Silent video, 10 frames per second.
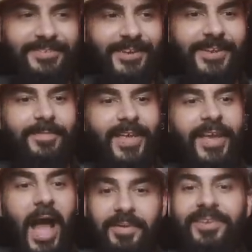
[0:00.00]
right?
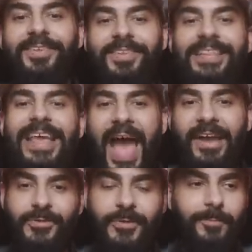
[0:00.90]
I mean, the
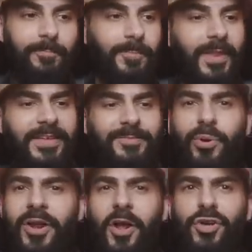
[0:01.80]
actor is
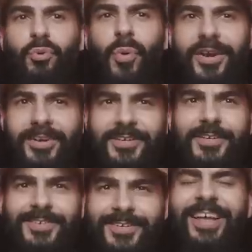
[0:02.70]
putting on quite a